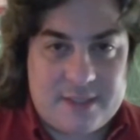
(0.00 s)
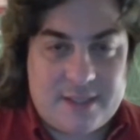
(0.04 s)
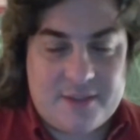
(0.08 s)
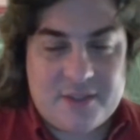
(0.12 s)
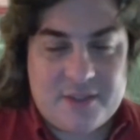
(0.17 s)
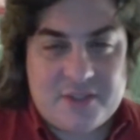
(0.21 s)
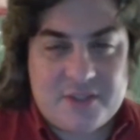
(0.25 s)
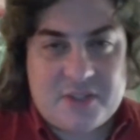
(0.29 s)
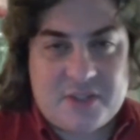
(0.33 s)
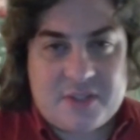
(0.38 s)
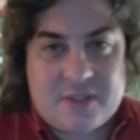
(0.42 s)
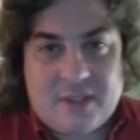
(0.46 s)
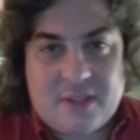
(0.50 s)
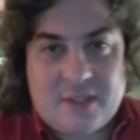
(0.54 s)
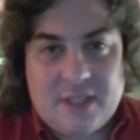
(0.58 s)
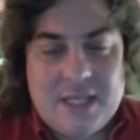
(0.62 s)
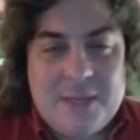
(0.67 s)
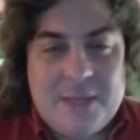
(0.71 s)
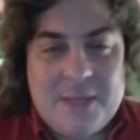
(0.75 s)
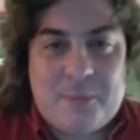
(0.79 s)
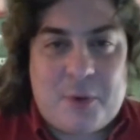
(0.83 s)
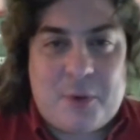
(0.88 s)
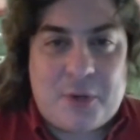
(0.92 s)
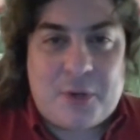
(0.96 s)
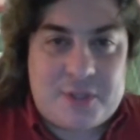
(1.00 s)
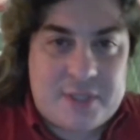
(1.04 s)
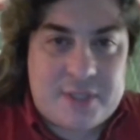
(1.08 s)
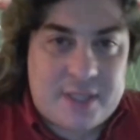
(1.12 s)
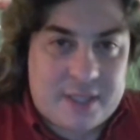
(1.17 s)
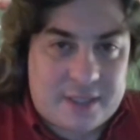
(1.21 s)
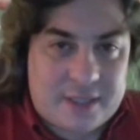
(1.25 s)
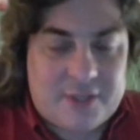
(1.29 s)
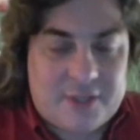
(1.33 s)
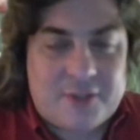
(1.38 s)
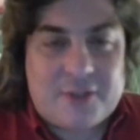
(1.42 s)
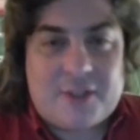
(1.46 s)
Now, this is a
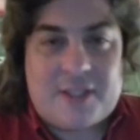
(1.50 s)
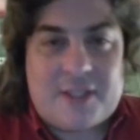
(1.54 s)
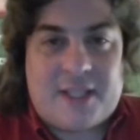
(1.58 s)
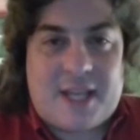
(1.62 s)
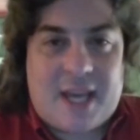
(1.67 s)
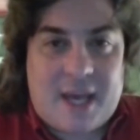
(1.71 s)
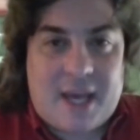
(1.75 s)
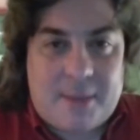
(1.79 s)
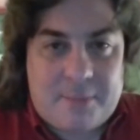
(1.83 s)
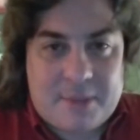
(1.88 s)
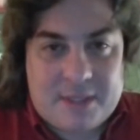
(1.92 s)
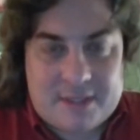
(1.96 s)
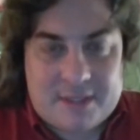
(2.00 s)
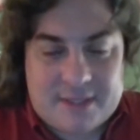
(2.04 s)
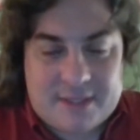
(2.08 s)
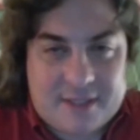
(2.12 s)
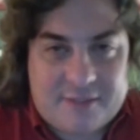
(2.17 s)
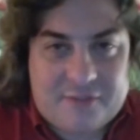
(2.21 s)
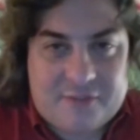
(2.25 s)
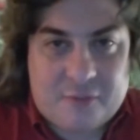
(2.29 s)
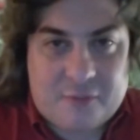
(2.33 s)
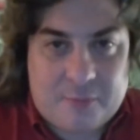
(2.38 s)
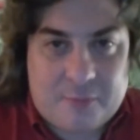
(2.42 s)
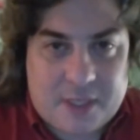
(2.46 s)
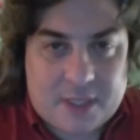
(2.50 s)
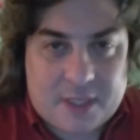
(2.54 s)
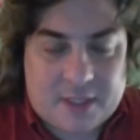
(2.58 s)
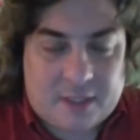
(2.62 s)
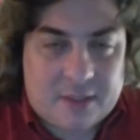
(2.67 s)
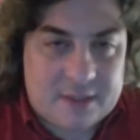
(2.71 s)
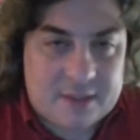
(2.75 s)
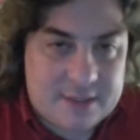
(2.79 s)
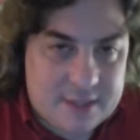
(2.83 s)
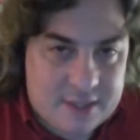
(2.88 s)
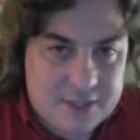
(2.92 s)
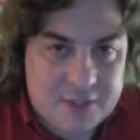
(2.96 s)
particularly happy day for me,
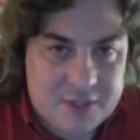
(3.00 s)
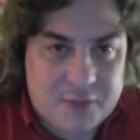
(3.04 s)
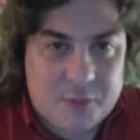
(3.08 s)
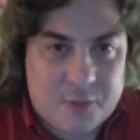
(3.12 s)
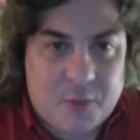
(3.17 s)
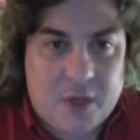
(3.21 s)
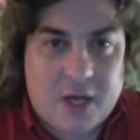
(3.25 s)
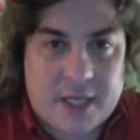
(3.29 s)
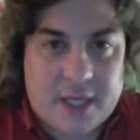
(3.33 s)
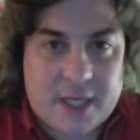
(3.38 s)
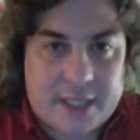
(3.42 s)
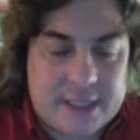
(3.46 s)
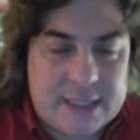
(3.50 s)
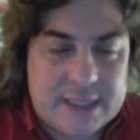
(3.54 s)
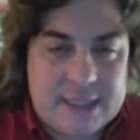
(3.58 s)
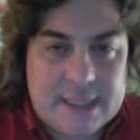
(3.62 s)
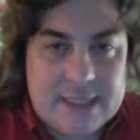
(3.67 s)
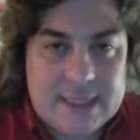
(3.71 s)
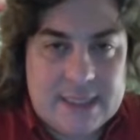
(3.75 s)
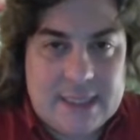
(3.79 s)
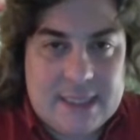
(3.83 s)
and I'll tell you why.